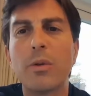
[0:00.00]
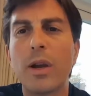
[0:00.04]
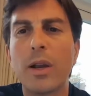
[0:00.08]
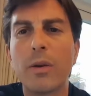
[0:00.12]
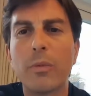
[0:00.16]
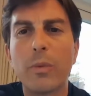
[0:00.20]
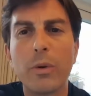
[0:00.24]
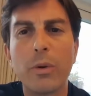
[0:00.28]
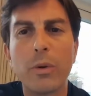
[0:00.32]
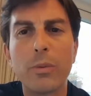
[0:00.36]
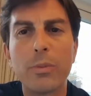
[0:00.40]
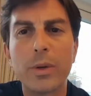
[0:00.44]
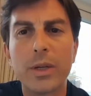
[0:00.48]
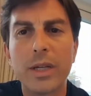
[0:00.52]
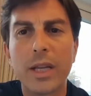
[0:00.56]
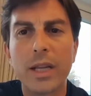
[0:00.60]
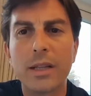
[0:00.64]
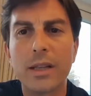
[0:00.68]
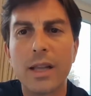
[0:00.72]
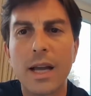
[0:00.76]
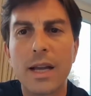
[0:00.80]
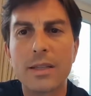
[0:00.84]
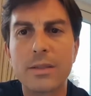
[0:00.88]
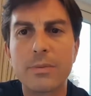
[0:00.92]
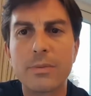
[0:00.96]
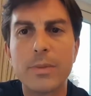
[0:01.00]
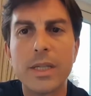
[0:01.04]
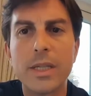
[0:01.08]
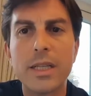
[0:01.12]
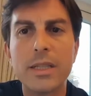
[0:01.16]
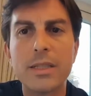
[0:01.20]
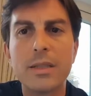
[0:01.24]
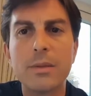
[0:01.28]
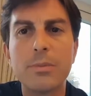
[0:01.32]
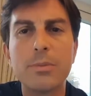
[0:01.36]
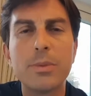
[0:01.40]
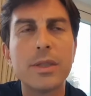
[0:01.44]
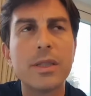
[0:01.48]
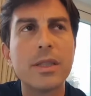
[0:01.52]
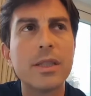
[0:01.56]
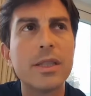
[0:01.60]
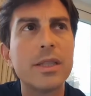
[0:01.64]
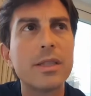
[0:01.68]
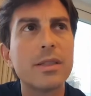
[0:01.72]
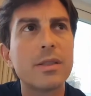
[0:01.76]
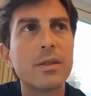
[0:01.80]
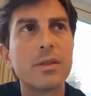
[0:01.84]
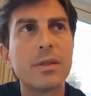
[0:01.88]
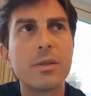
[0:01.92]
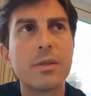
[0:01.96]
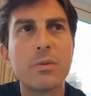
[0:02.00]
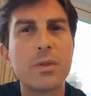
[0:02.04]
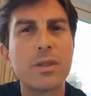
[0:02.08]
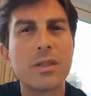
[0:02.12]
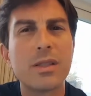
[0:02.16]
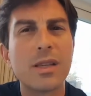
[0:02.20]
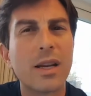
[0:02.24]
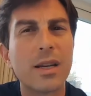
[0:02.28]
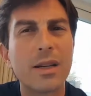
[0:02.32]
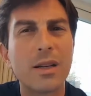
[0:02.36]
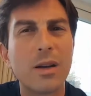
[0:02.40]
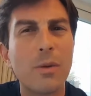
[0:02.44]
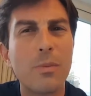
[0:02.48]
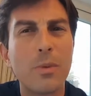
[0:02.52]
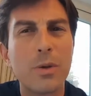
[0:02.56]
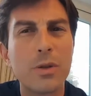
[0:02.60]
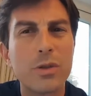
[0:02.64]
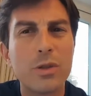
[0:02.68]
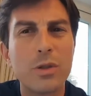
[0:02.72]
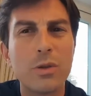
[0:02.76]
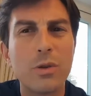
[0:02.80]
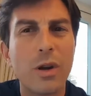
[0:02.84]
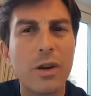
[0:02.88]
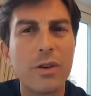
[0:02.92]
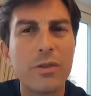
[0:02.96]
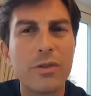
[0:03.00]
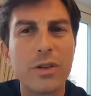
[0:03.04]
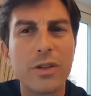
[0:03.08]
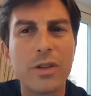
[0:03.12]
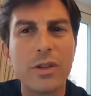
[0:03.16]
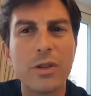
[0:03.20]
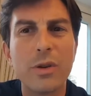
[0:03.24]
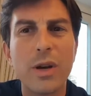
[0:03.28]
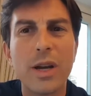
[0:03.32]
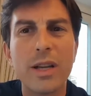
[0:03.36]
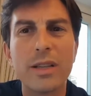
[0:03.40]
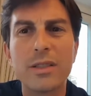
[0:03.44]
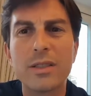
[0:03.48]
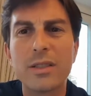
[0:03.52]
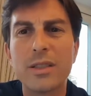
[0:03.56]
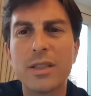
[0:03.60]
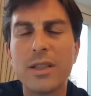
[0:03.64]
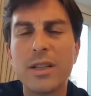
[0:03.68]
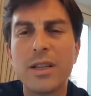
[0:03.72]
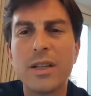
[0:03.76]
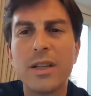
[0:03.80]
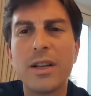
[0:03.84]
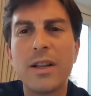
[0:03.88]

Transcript: And we were booking last minute typically, so it was like almost 200 US.